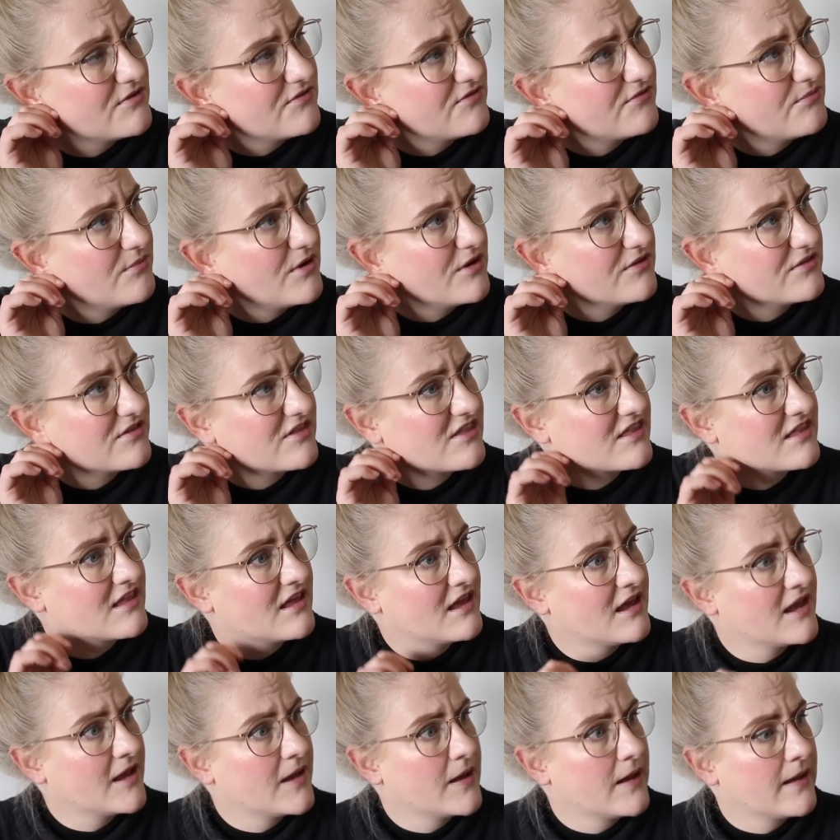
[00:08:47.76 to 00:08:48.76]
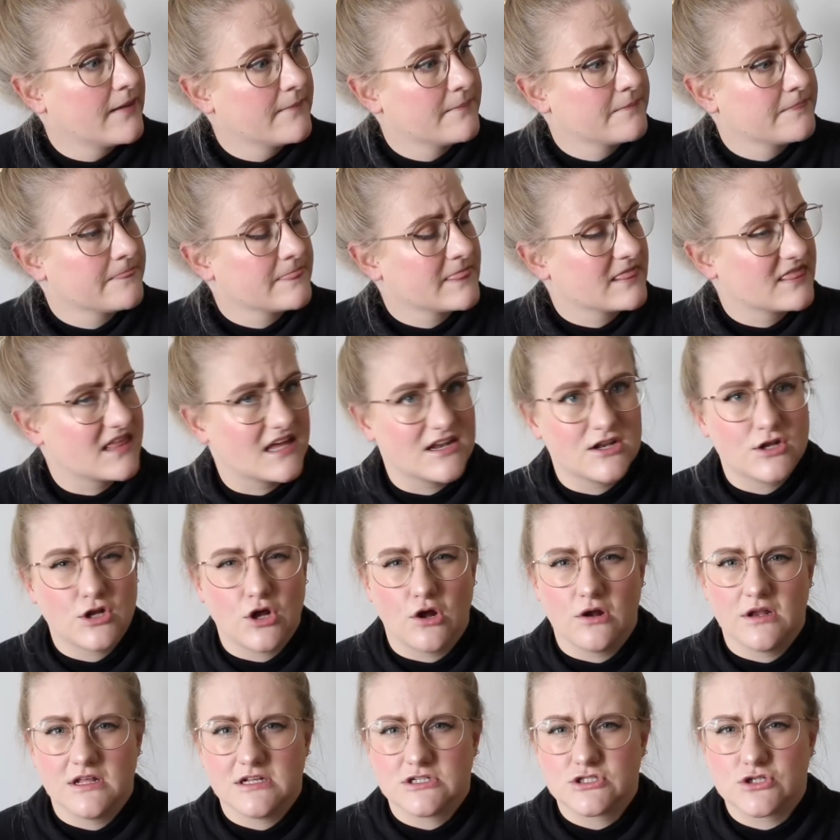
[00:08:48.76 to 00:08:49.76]
of months, that
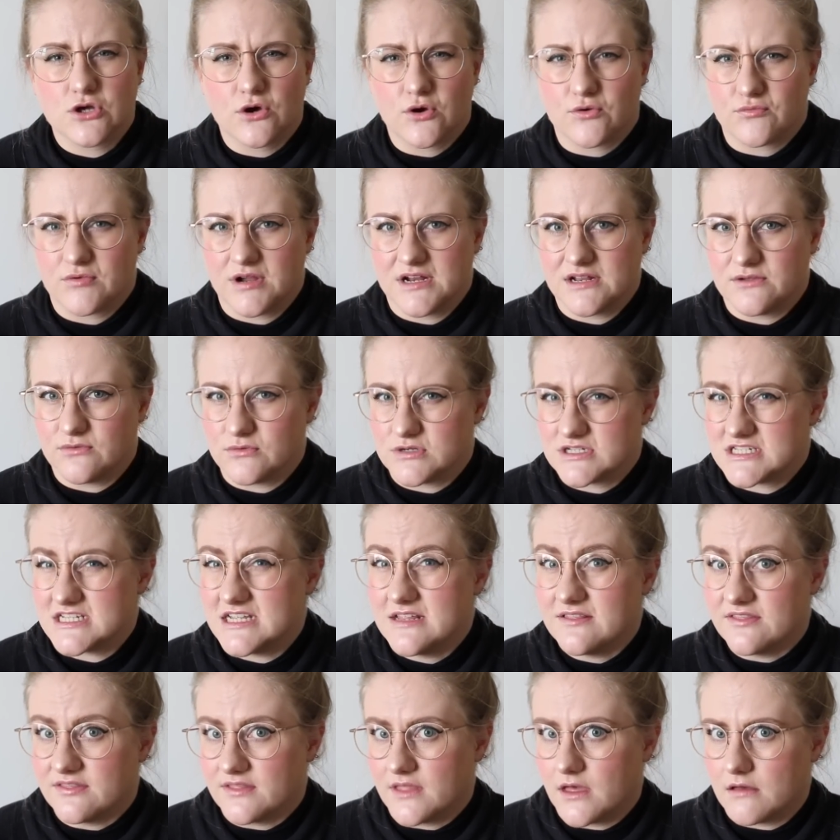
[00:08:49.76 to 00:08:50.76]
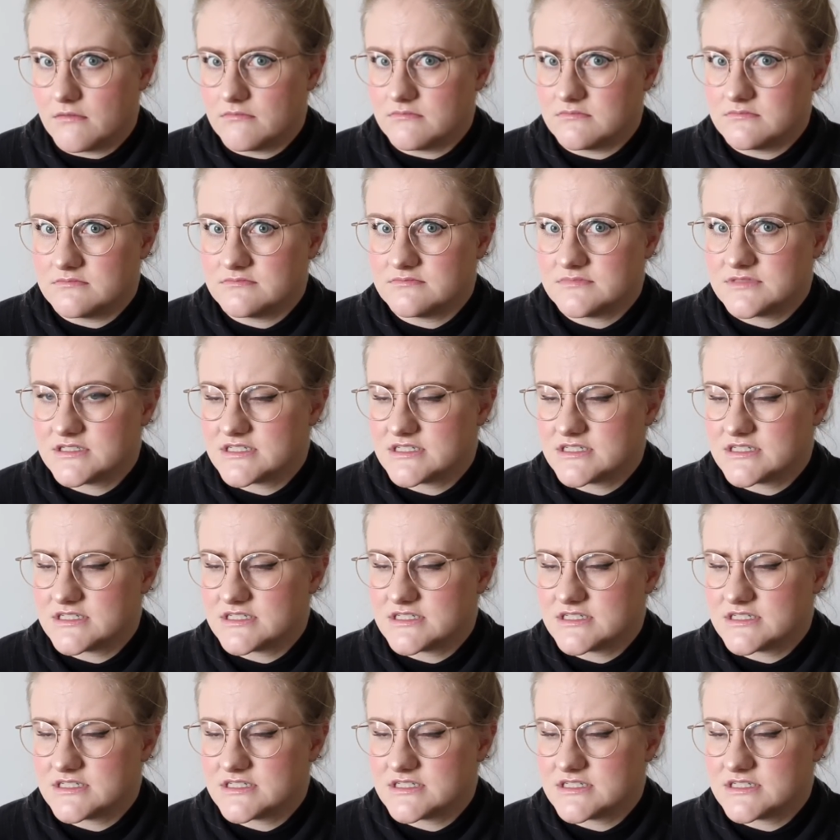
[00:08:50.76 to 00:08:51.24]
knowledge already was in them,